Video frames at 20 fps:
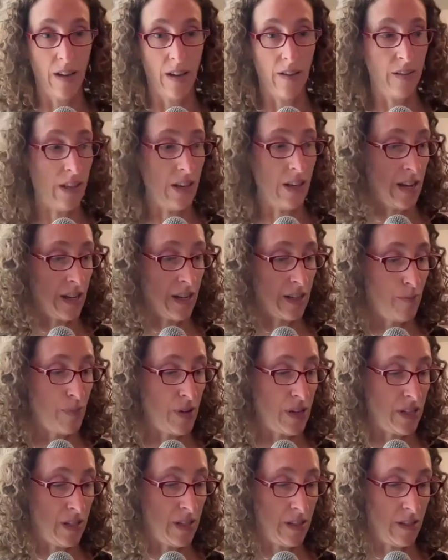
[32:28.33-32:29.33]
the next
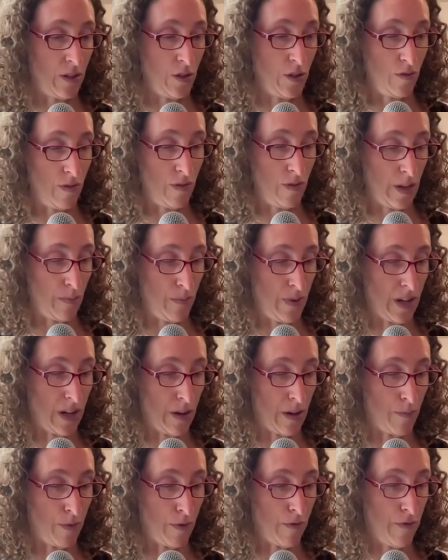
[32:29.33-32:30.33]
piece is that you then pick
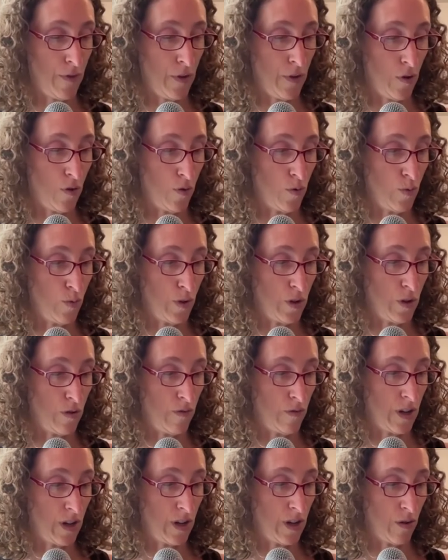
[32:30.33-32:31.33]
up your phone, which
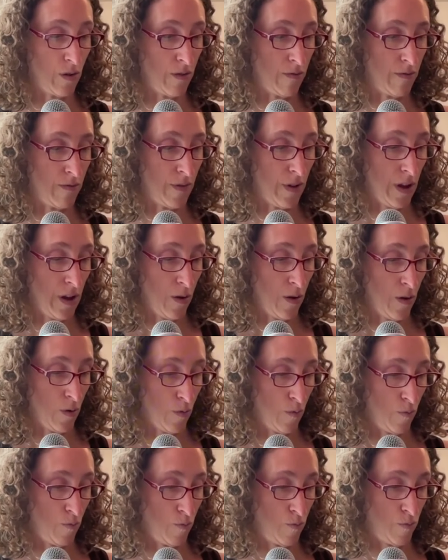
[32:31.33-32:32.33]
you've got to
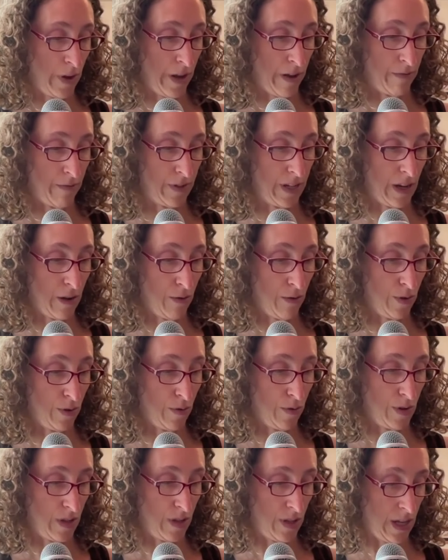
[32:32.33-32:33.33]
have
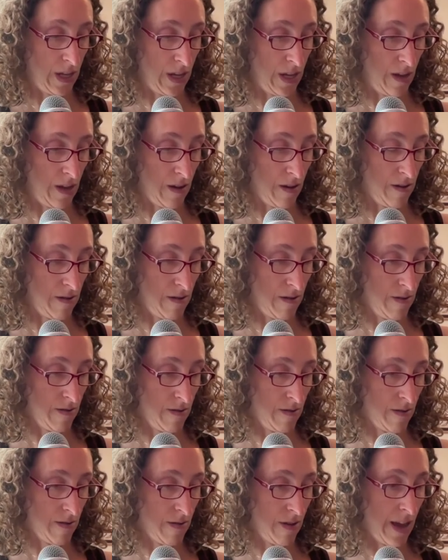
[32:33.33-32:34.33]
downloaded the
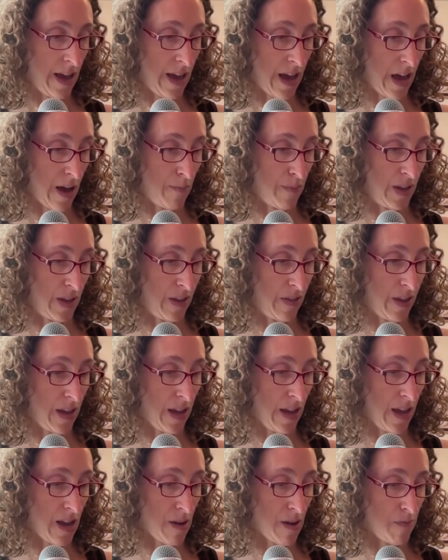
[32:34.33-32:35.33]
app. And the
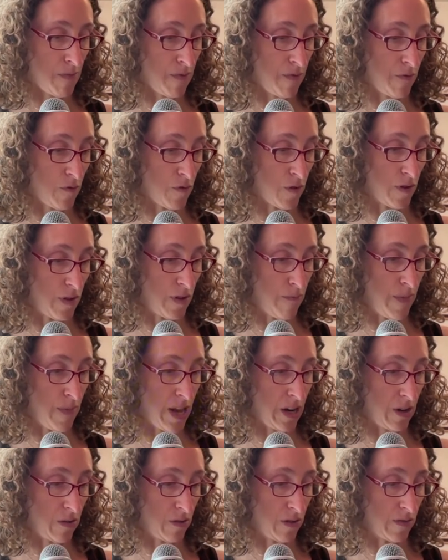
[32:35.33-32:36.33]
app for the
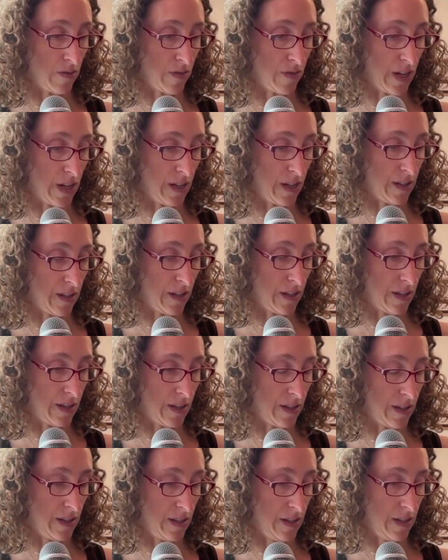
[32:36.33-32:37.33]
medical device
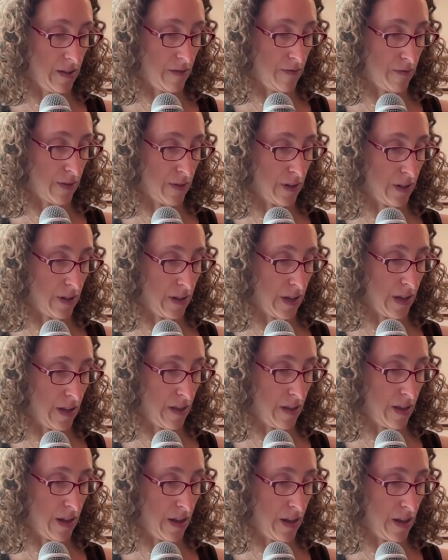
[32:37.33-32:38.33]
is different than
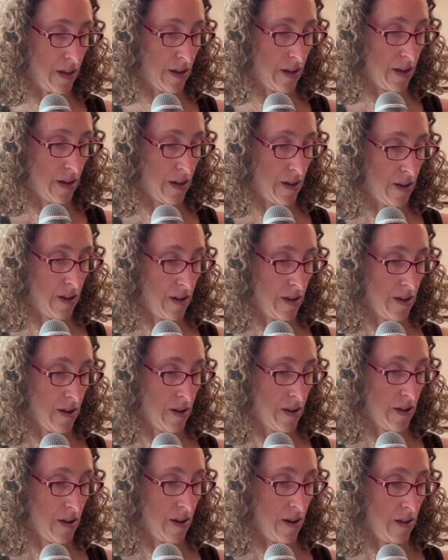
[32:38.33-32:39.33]
the
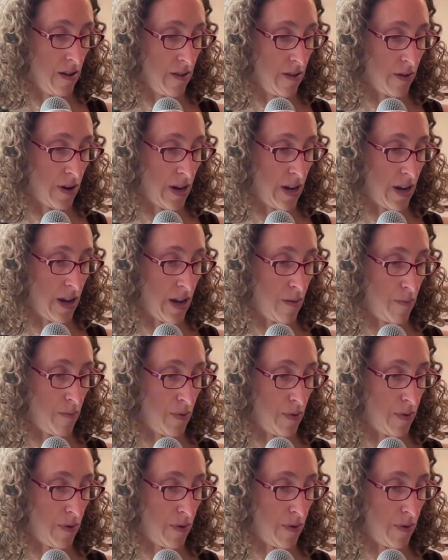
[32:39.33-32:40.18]
other app.